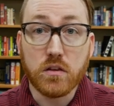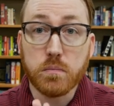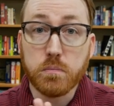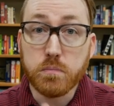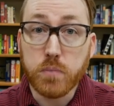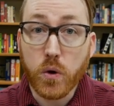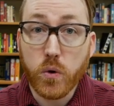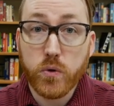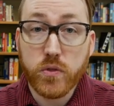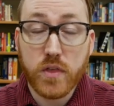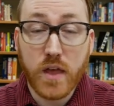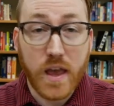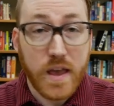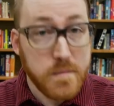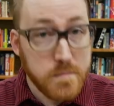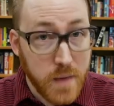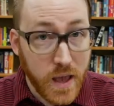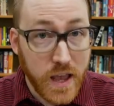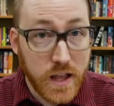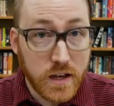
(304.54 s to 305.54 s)
both a
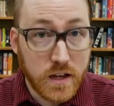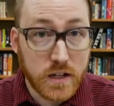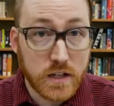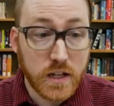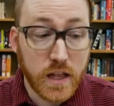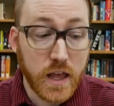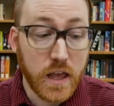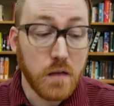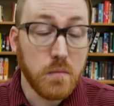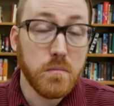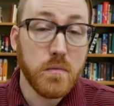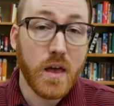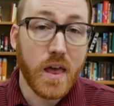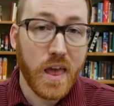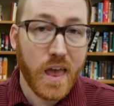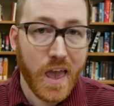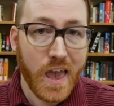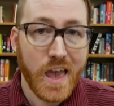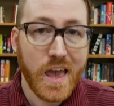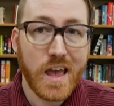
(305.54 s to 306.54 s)
main claim
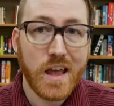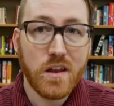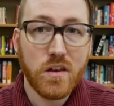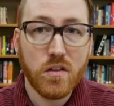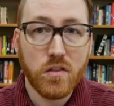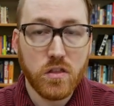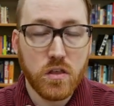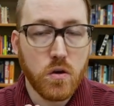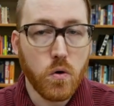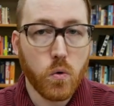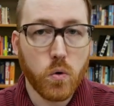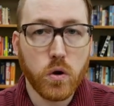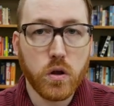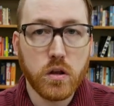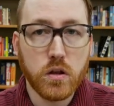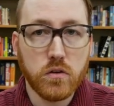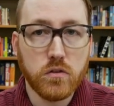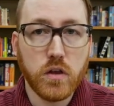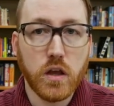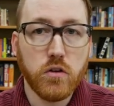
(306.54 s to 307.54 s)
and the
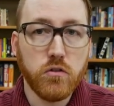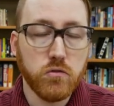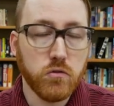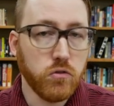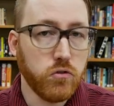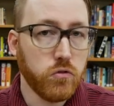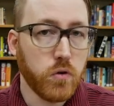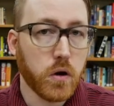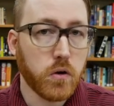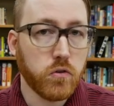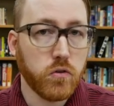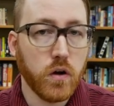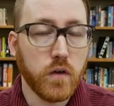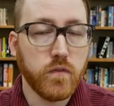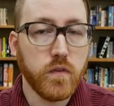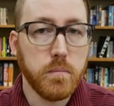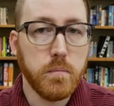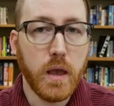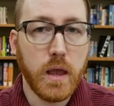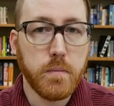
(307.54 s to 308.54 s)
organizational structure of
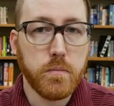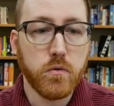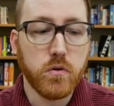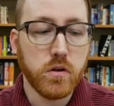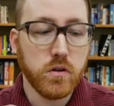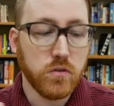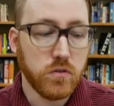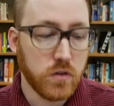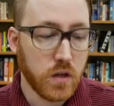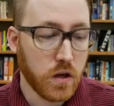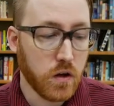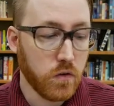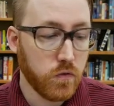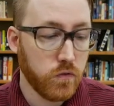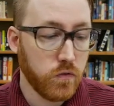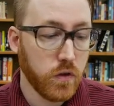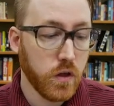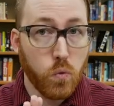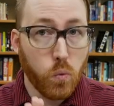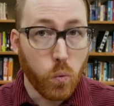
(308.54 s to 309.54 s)
the paper
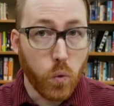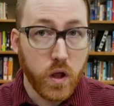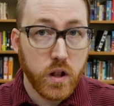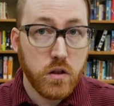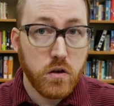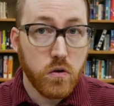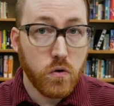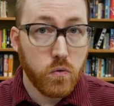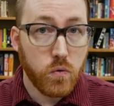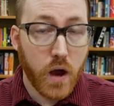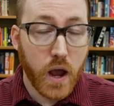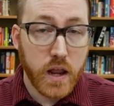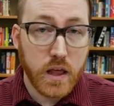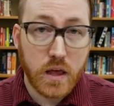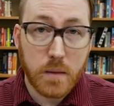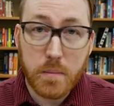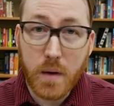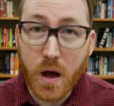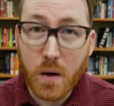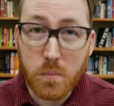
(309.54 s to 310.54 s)
itself. When you're writing
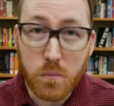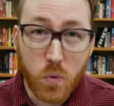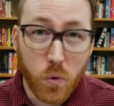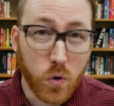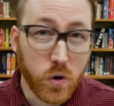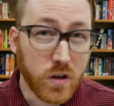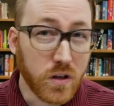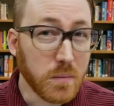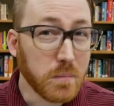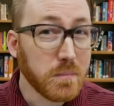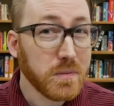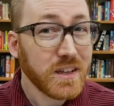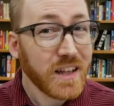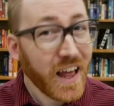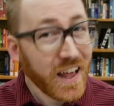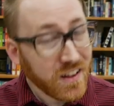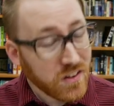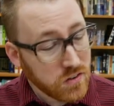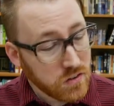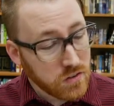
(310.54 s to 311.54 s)
about more
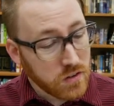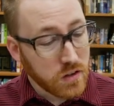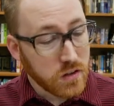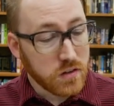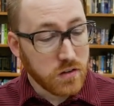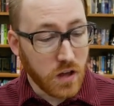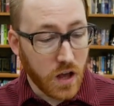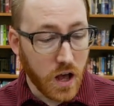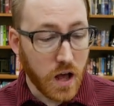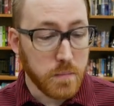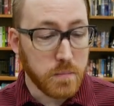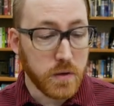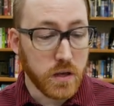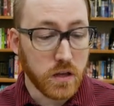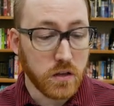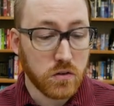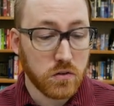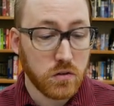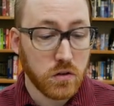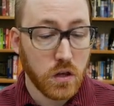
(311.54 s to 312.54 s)
complex
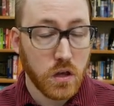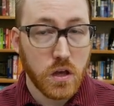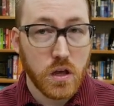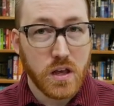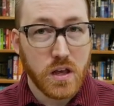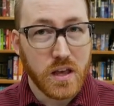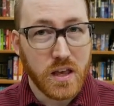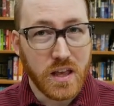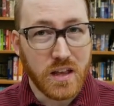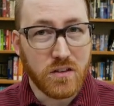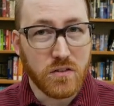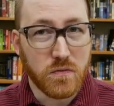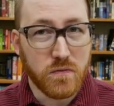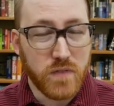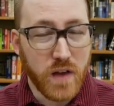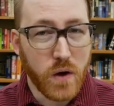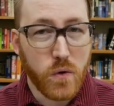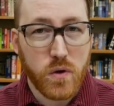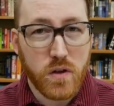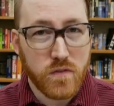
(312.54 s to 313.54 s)
topics, it's
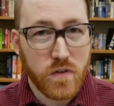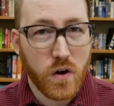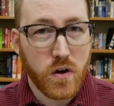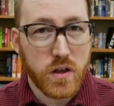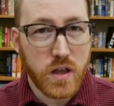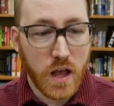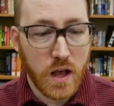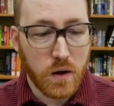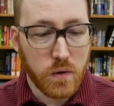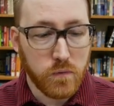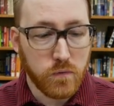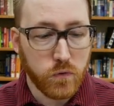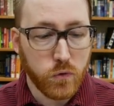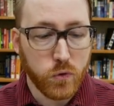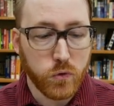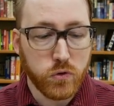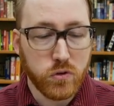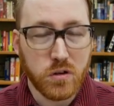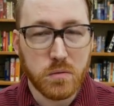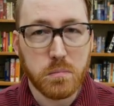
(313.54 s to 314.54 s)
very, very helpful
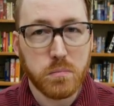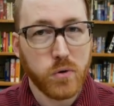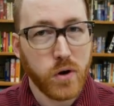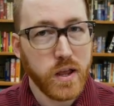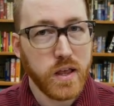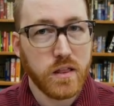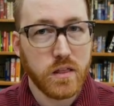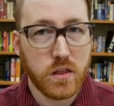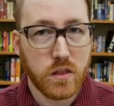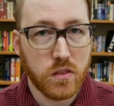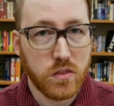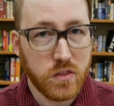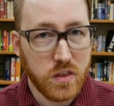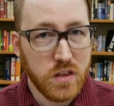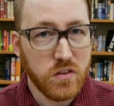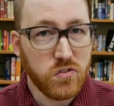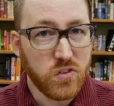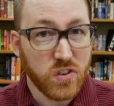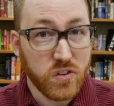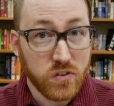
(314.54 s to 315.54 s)
to break the
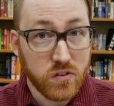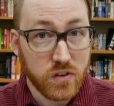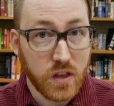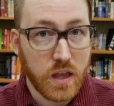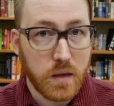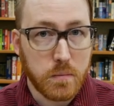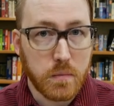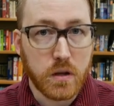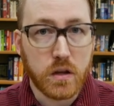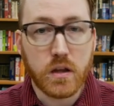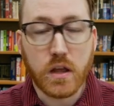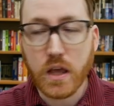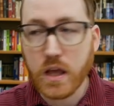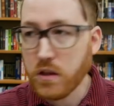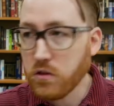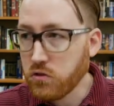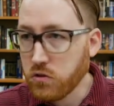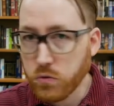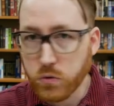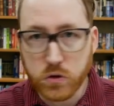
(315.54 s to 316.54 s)
thesis statement
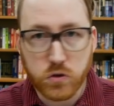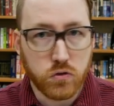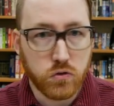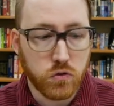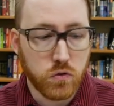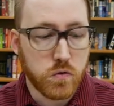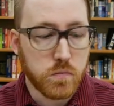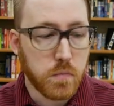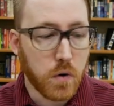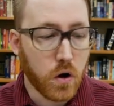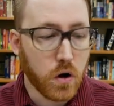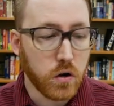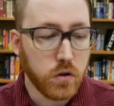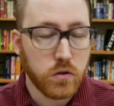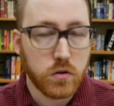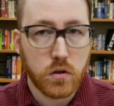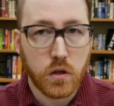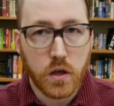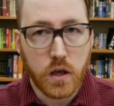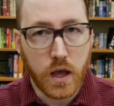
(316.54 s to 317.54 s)
into its two
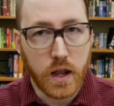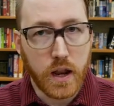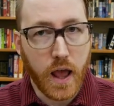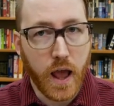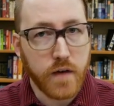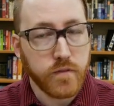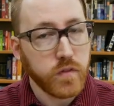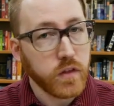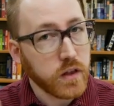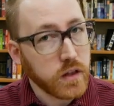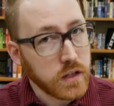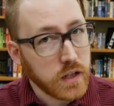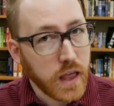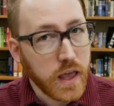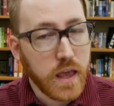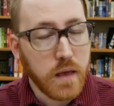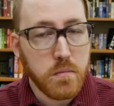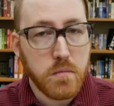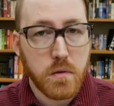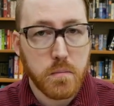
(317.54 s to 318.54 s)
parts and have the
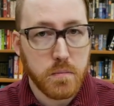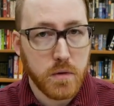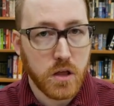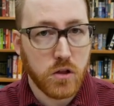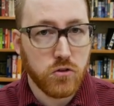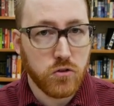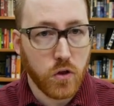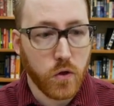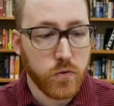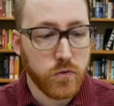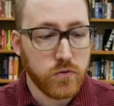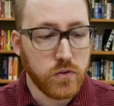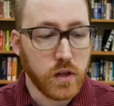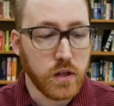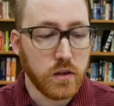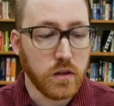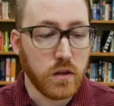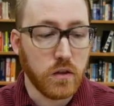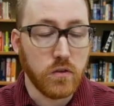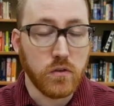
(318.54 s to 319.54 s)
claim be its own
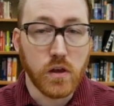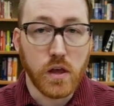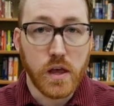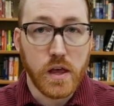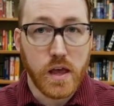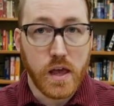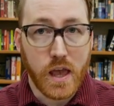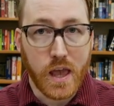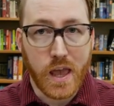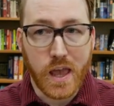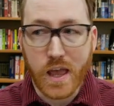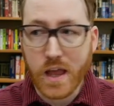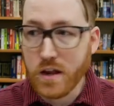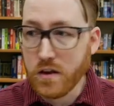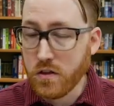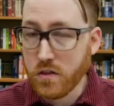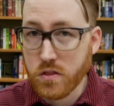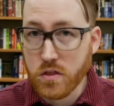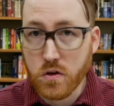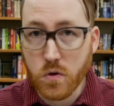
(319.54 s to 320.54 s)
sentence and
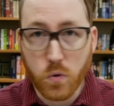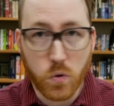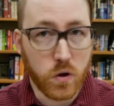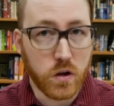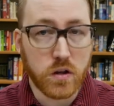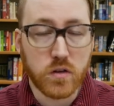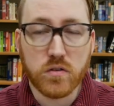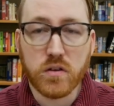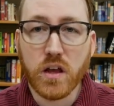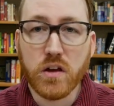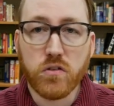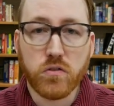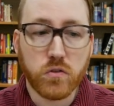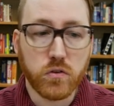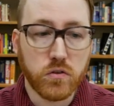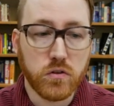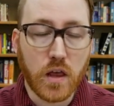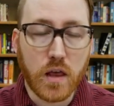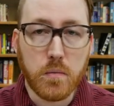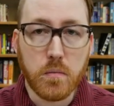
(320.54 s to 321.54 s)
the organizational
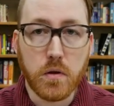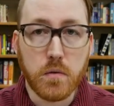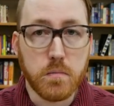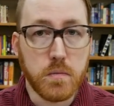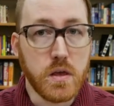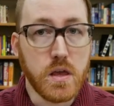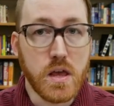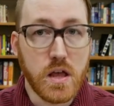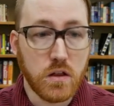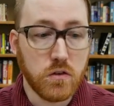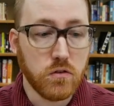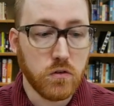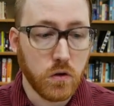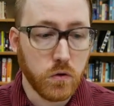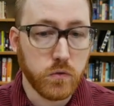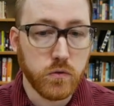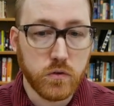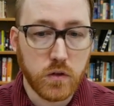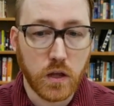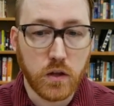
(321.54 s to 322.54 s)
statement be its
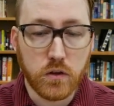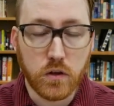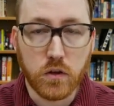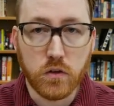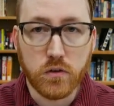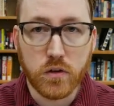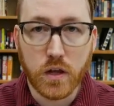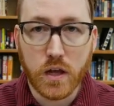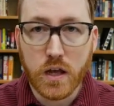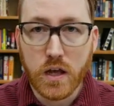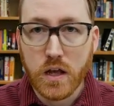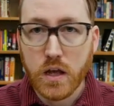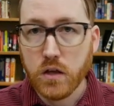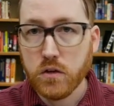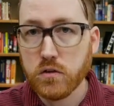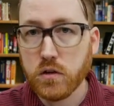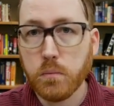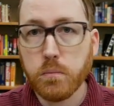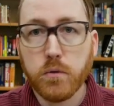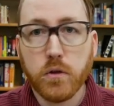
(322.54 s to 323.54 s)
own sentence,
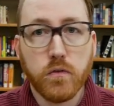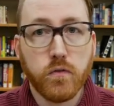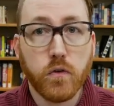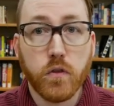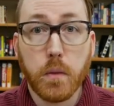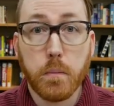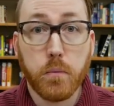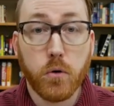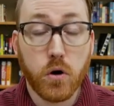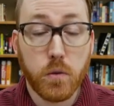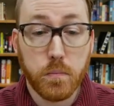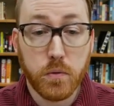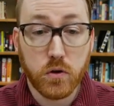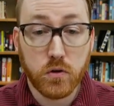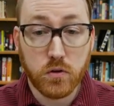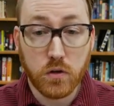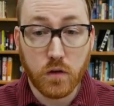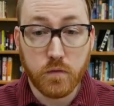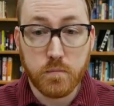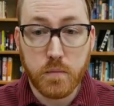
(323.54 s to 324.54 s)
simply for the purpose
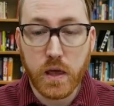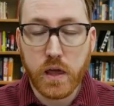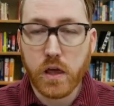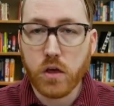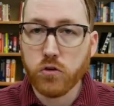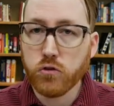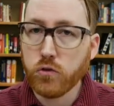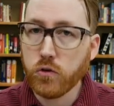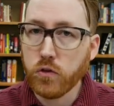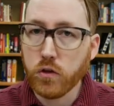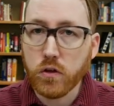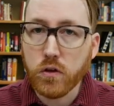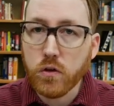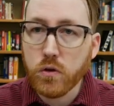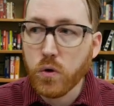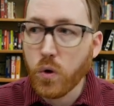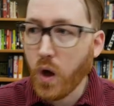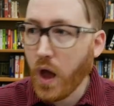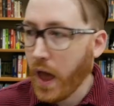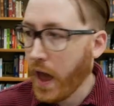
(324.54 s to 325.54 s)
of making sure that you
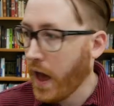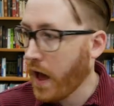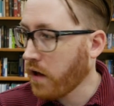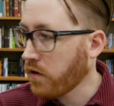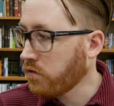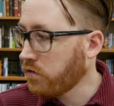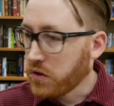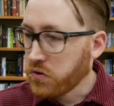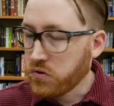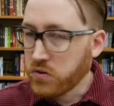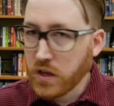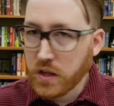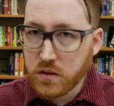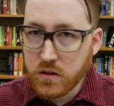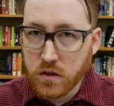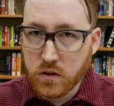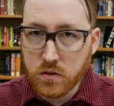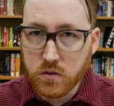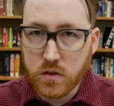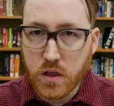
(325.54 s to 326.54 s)
don't have a
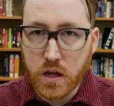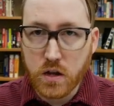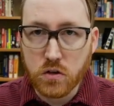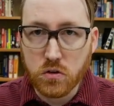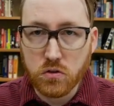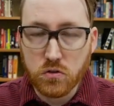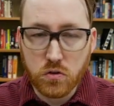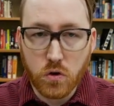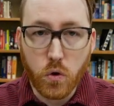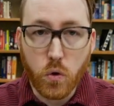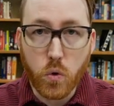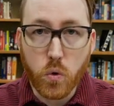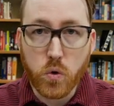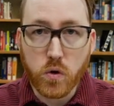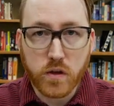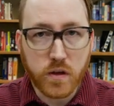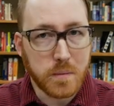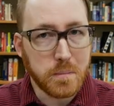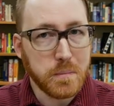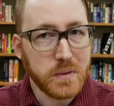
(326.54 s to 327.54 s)
sentence that is so
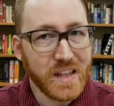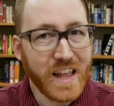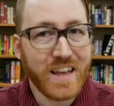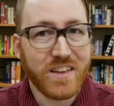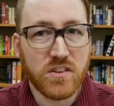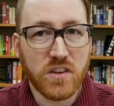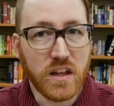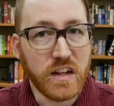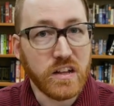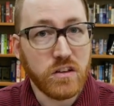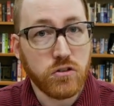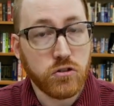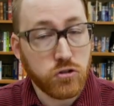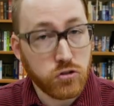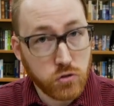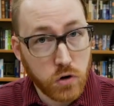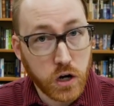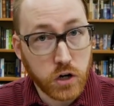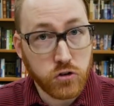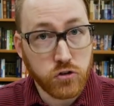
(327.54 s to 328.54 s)
complex in its
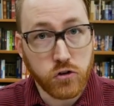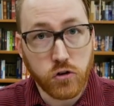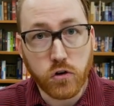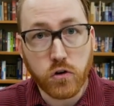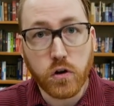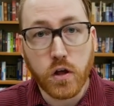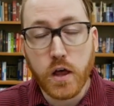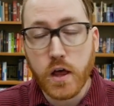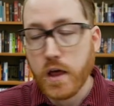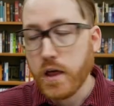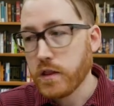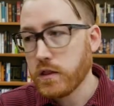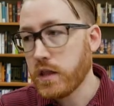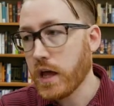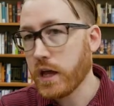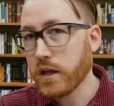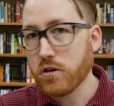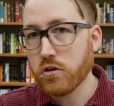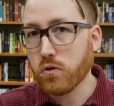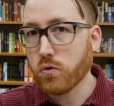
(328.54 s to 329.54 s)
structure
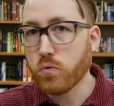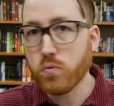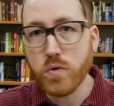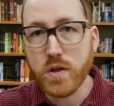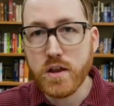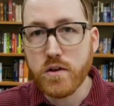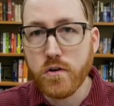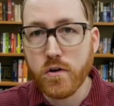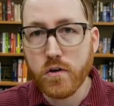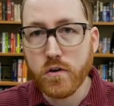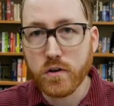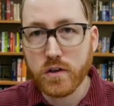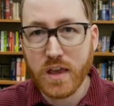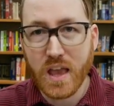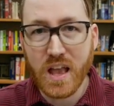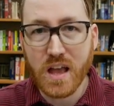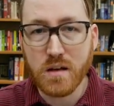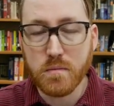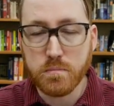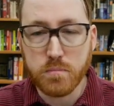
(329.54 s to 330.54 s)
that your reader
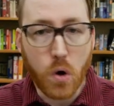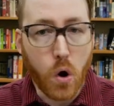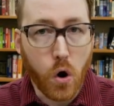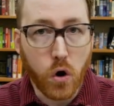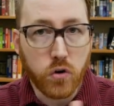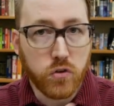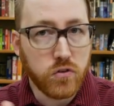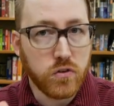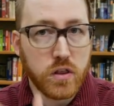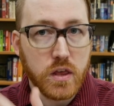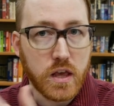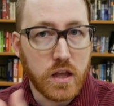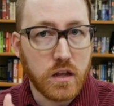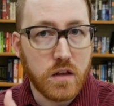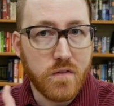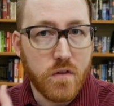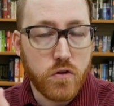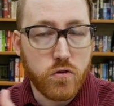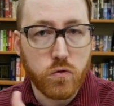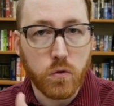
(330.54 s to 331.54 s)
can't parse the
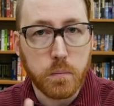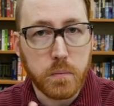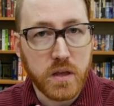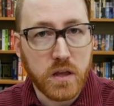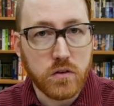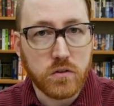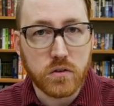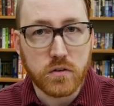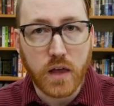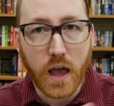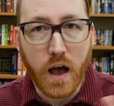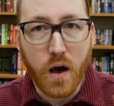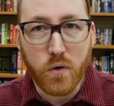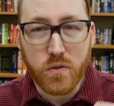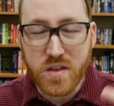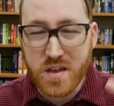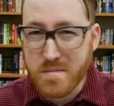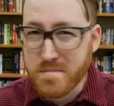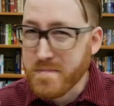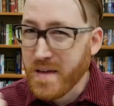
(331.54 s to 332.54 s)
individual pieces
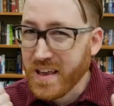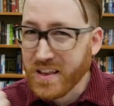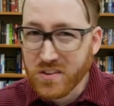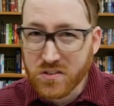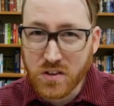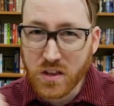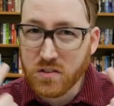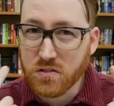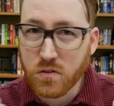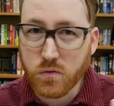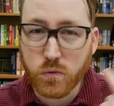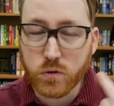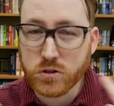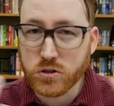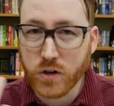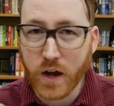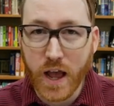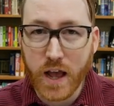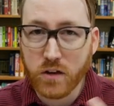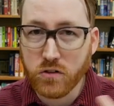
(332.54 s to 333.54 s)
out and make sense of what
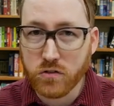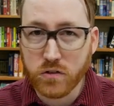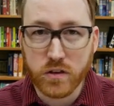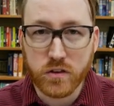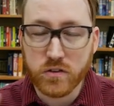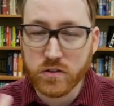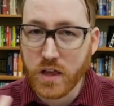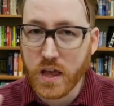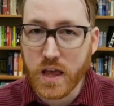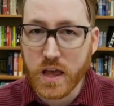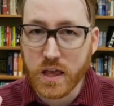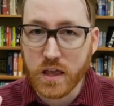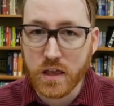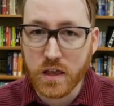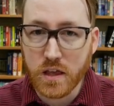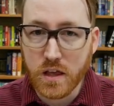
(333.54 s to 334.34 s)
you're actually saying.